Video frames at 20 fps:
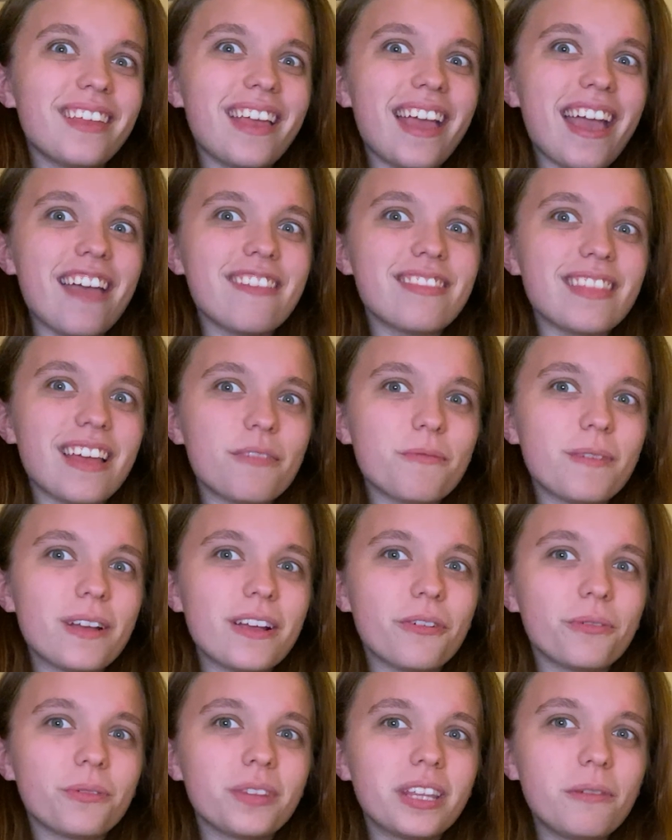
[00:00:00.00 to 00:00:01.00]
And then
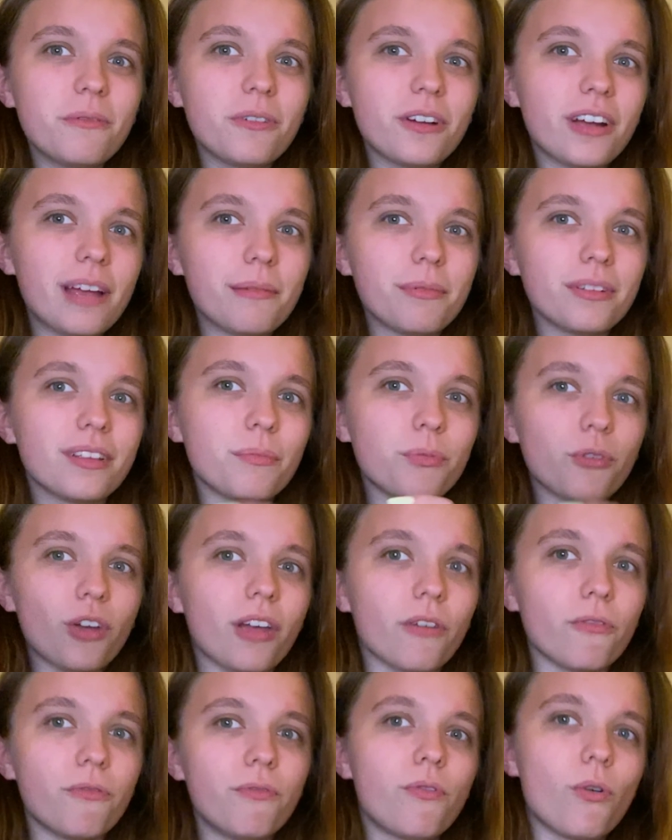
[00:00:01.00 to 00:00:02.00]
we only were able to
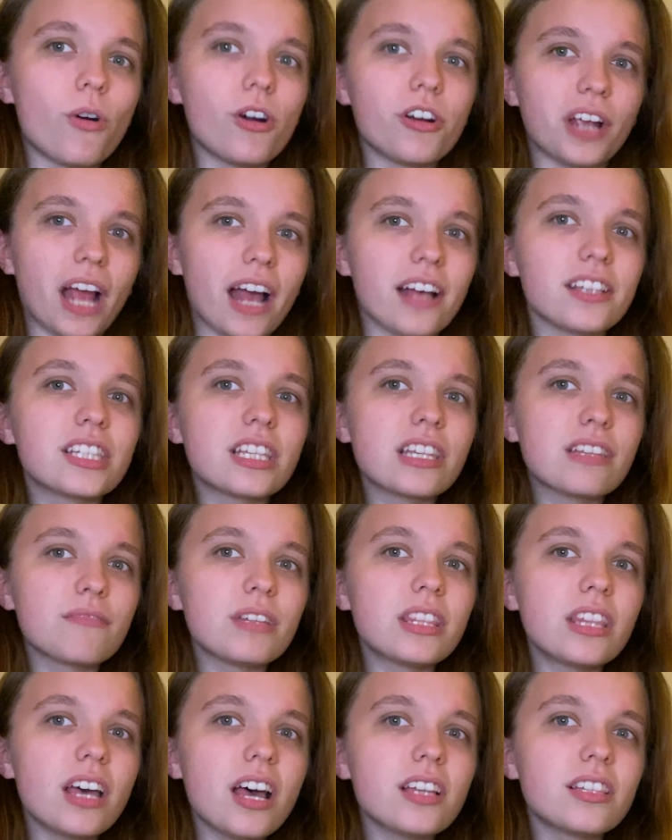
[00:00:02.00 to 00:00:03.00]
bring 4 guests
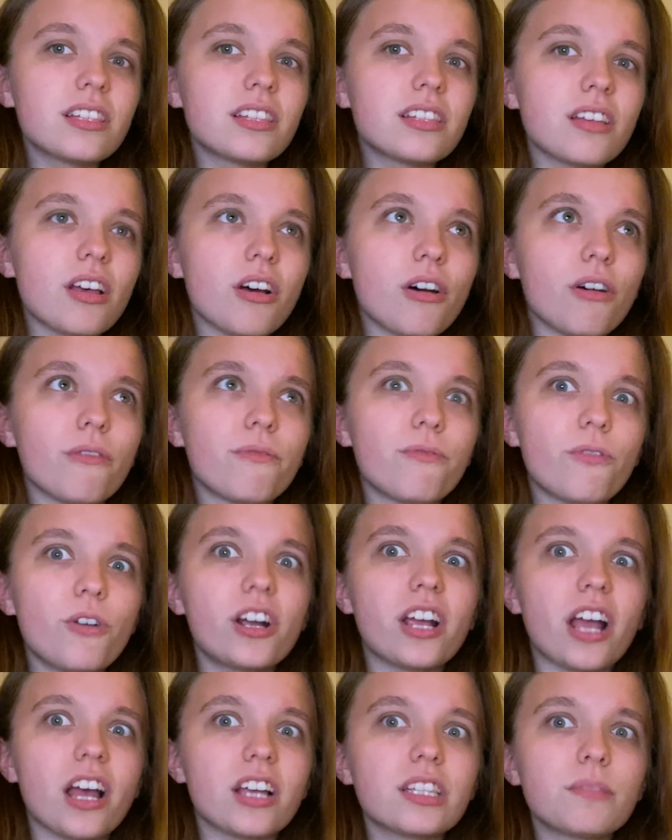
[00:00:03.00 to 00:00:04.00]
with us. So
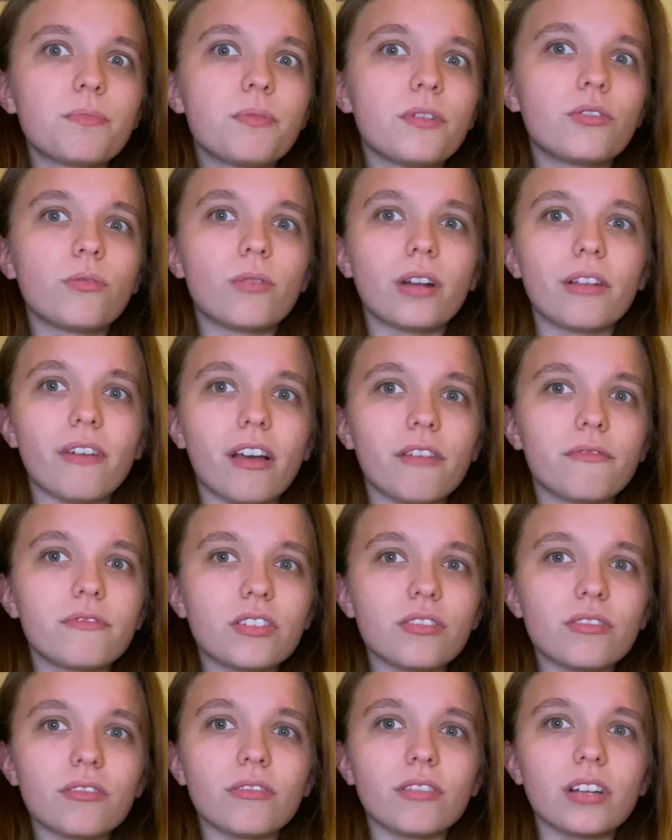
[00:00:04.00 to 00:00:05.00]
4 guests per 25
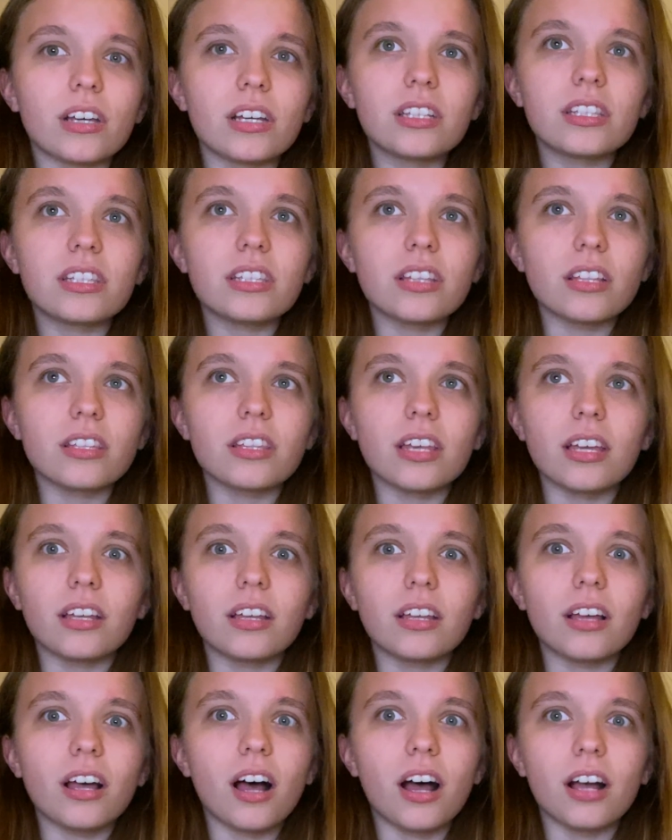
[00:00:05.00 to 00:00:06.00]
students. That's
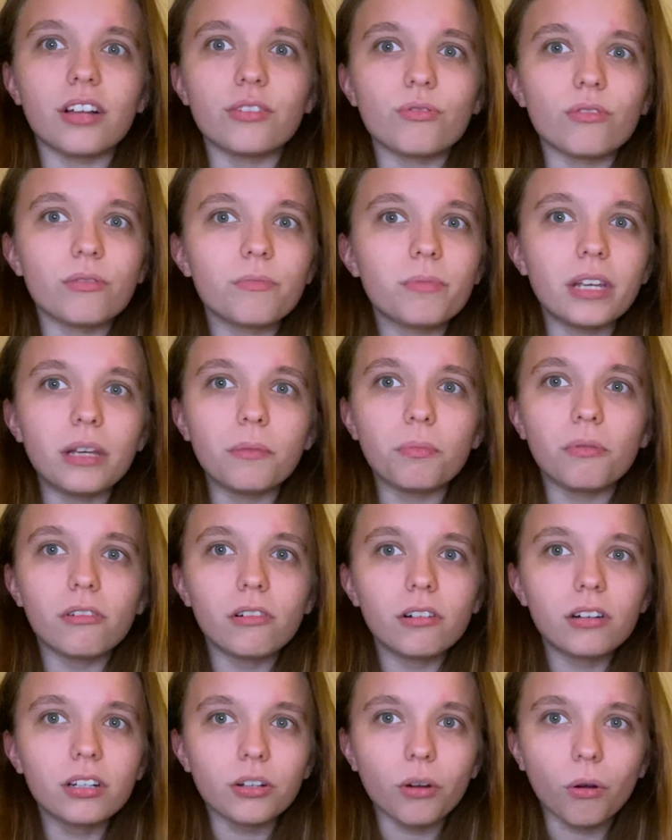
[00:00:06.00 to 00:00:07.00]
like 100
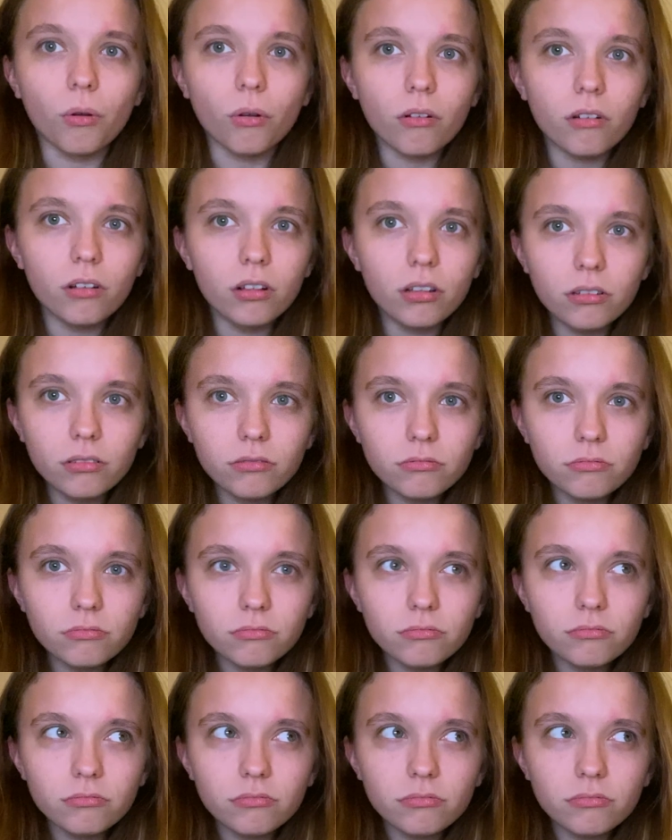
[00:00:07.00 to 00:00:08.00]
people in total.
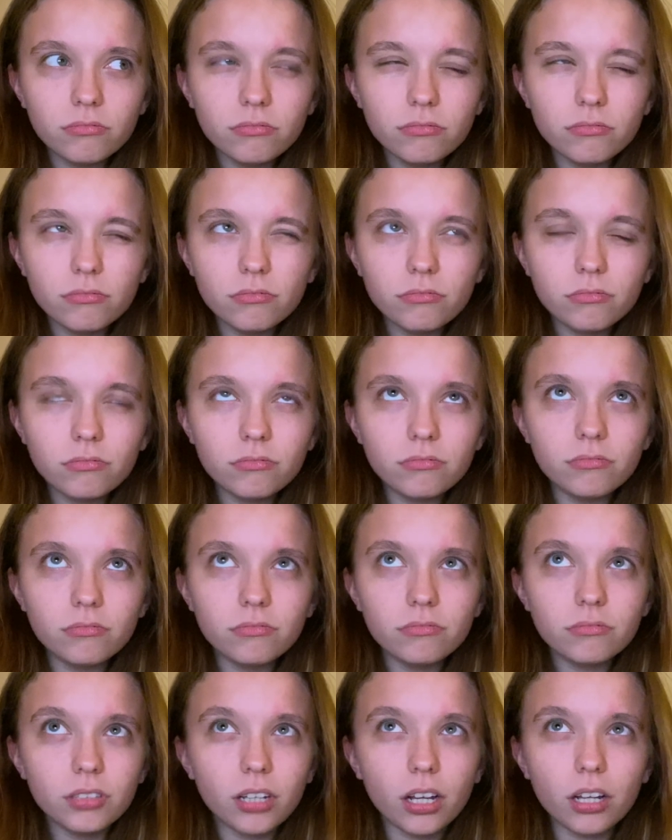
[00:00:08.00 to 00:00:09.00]

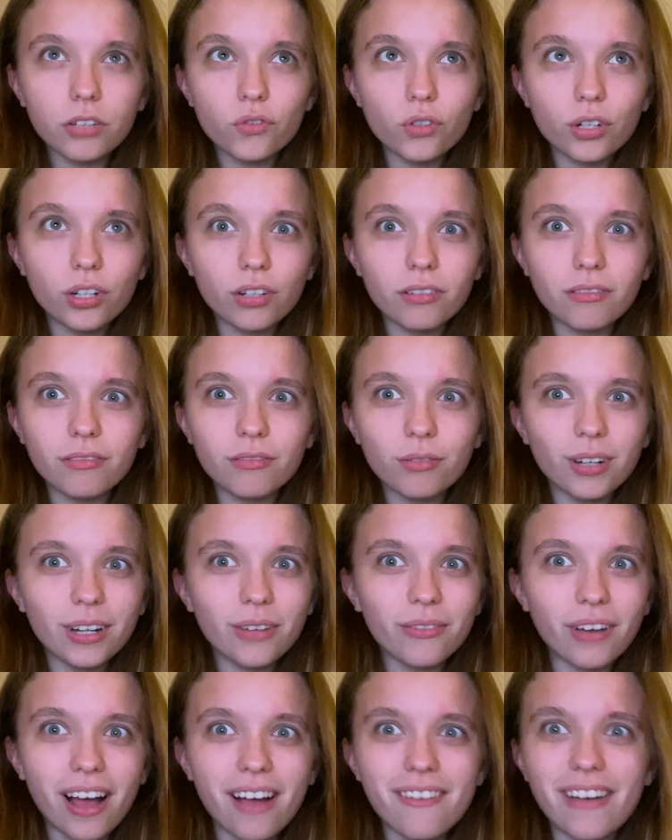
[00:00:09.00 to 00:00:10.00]

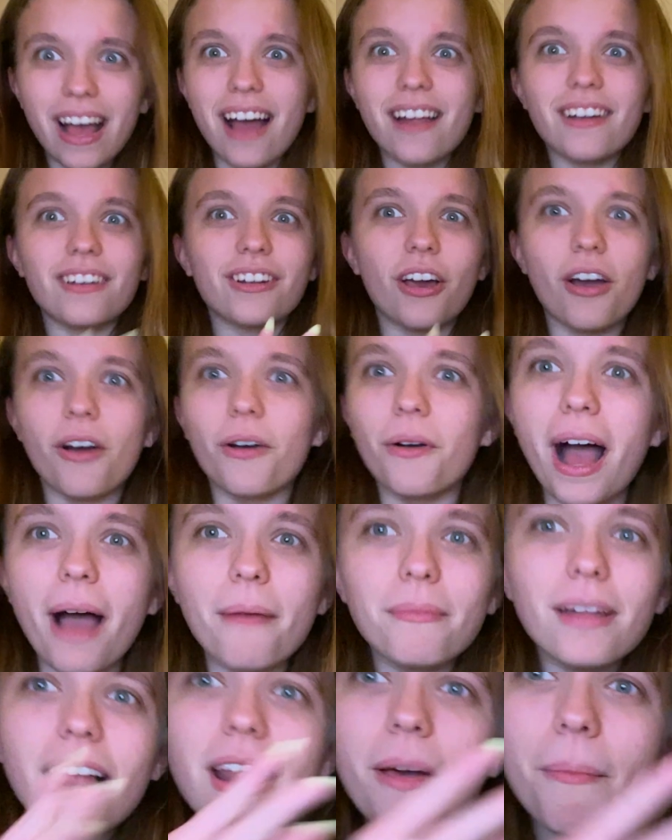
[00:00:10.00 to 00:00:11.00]
125. I don't know.
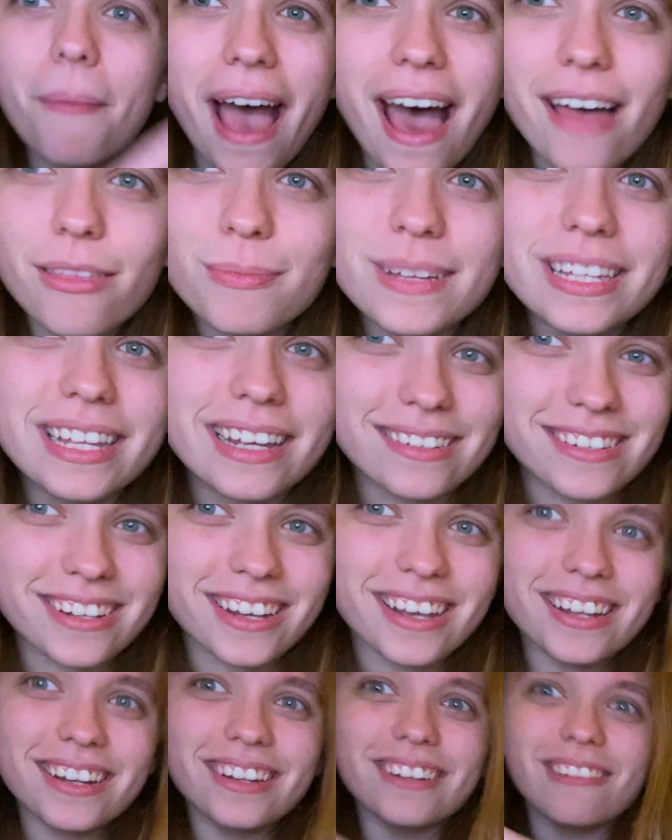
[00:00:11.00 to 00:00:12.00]
I'm not a
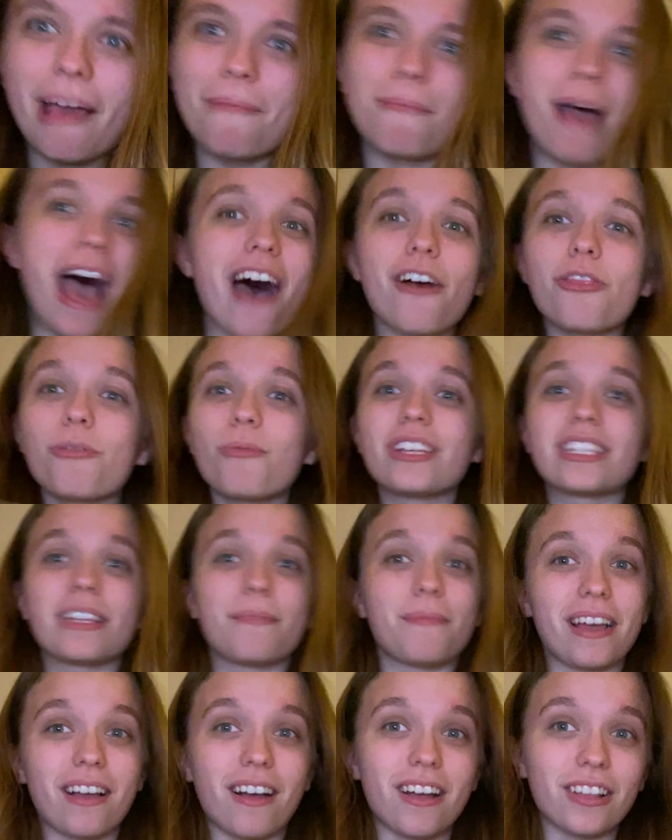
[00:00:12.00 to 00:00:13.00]
mathematician. Math
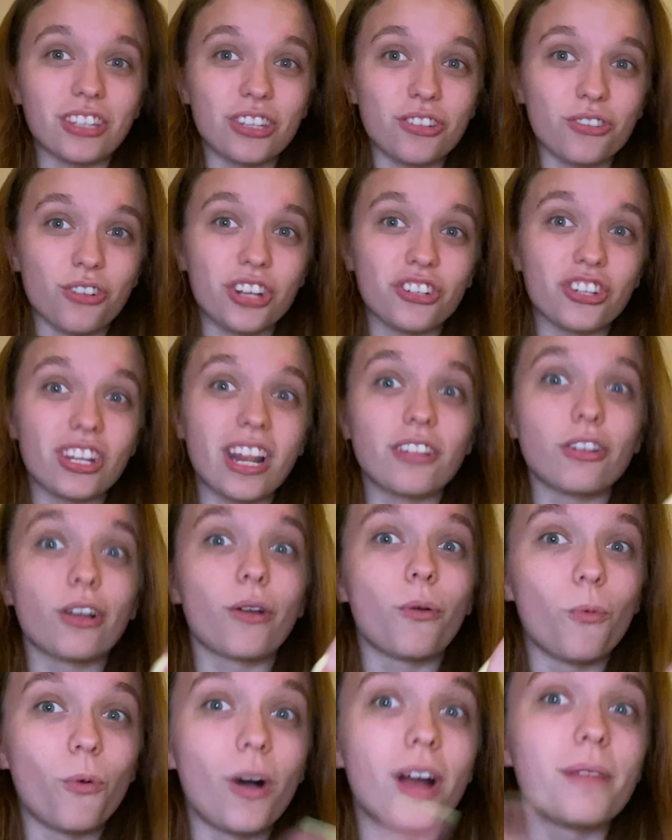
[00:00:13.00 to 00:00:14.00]
wasn't my concentration. I took
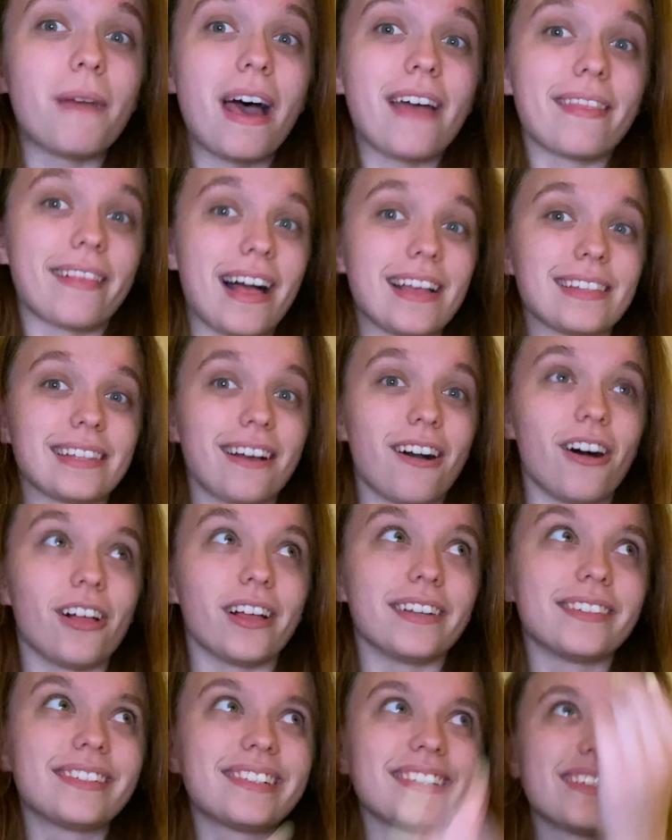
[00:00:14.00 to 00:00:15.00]
1 math class in
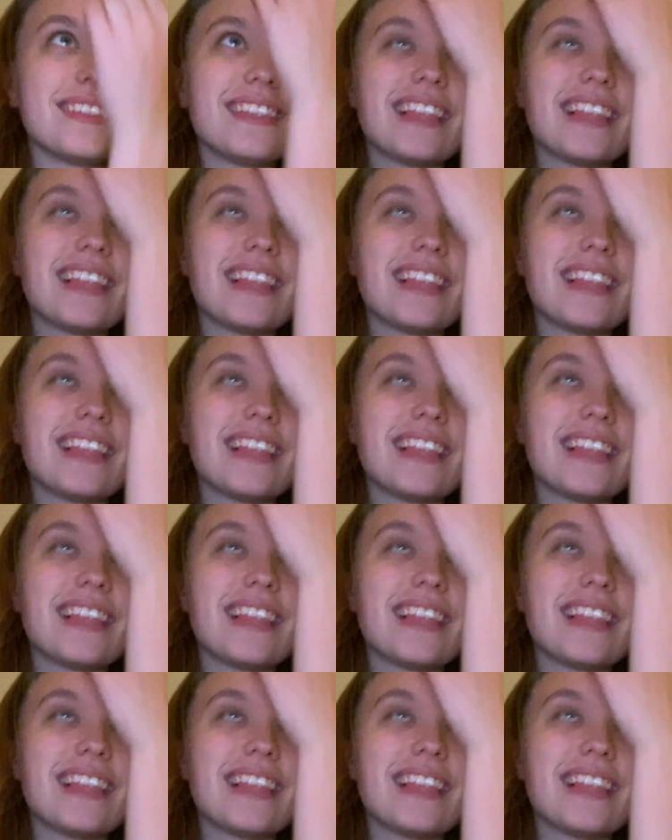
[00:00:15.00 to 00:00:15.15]
college.